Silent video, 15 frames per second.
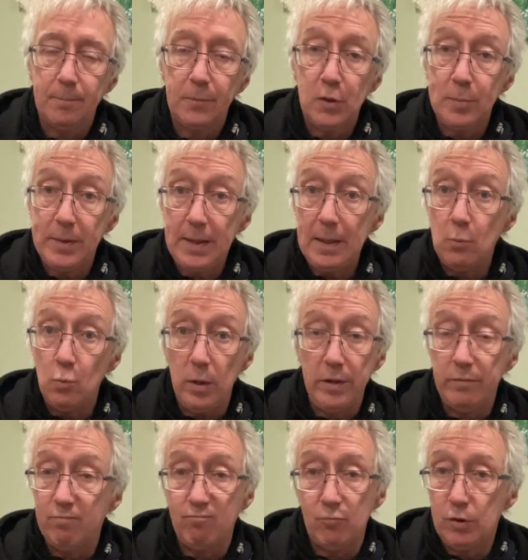To begin
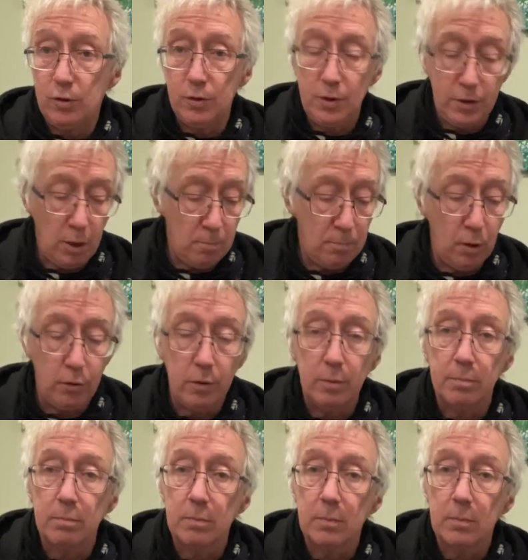with, don't bother.